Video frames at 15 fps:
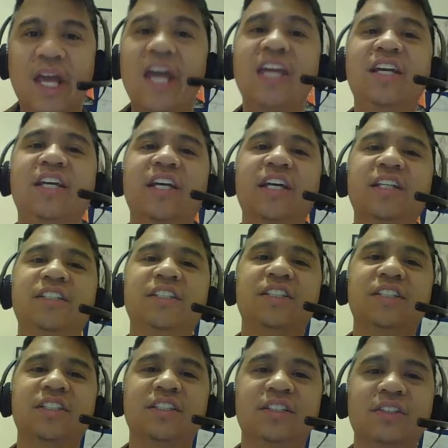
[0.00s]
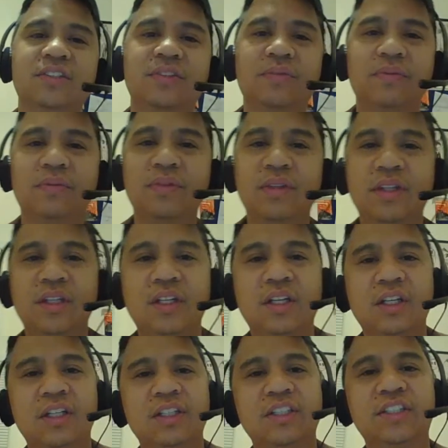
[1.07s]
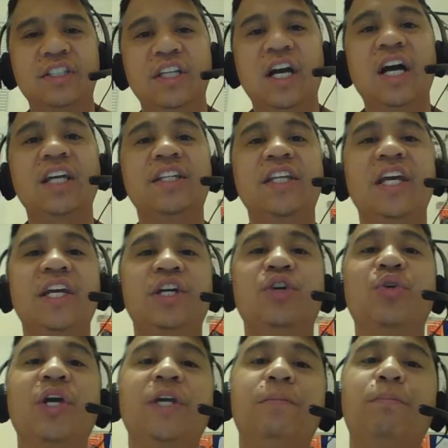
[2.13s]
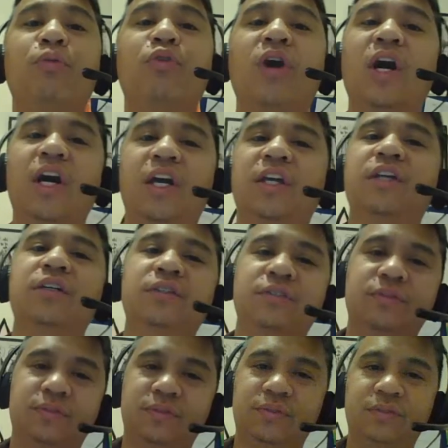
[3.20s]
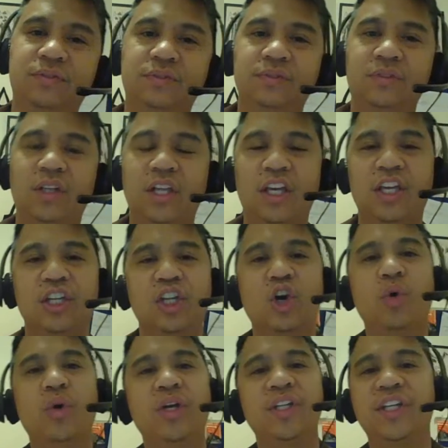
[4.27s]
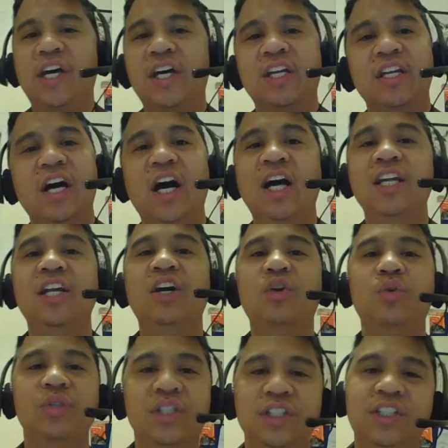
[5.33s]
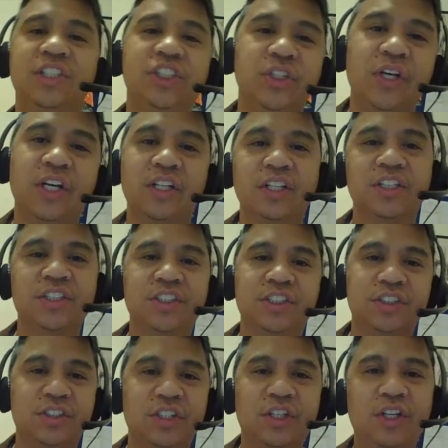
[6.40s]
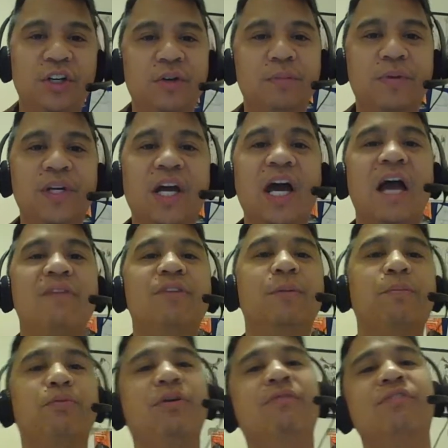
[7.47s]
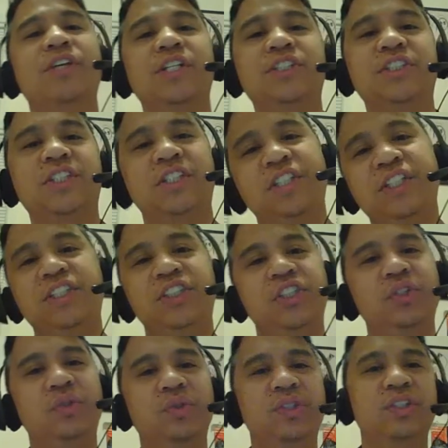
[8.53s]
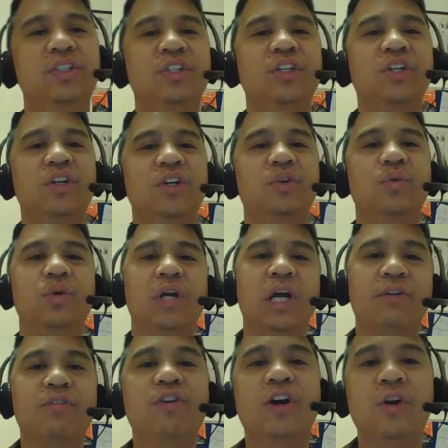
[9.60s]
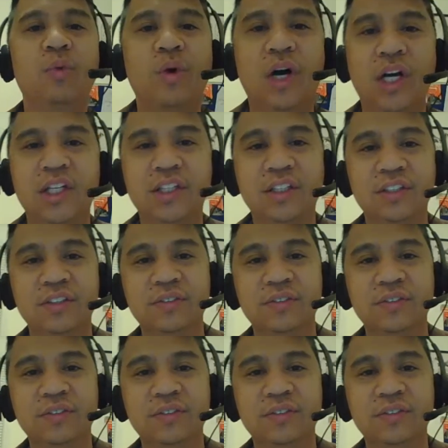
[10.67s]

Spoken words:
Hey kids, see, I take great pride in knowing that I not only teach you English, but I have the privilege to teach you whatever I want.